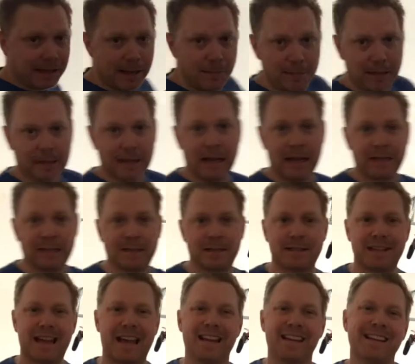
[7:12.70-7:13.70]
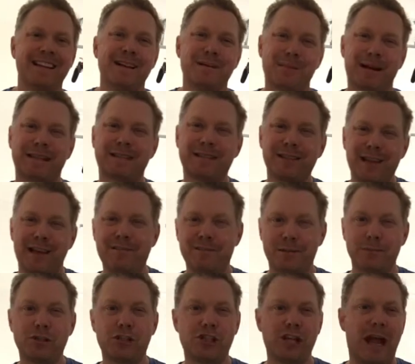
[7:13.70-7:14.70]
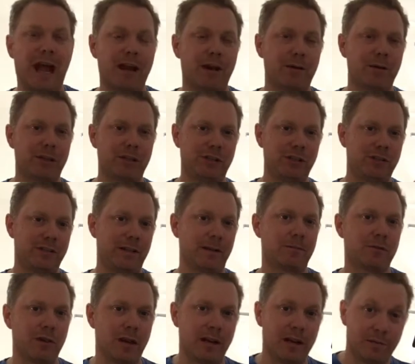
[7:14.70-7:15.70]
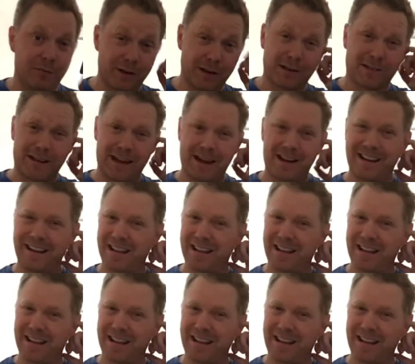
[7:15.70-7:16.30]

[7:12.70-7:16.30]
I got my lights set. I still have some shadow issues that I'm trying to figure out,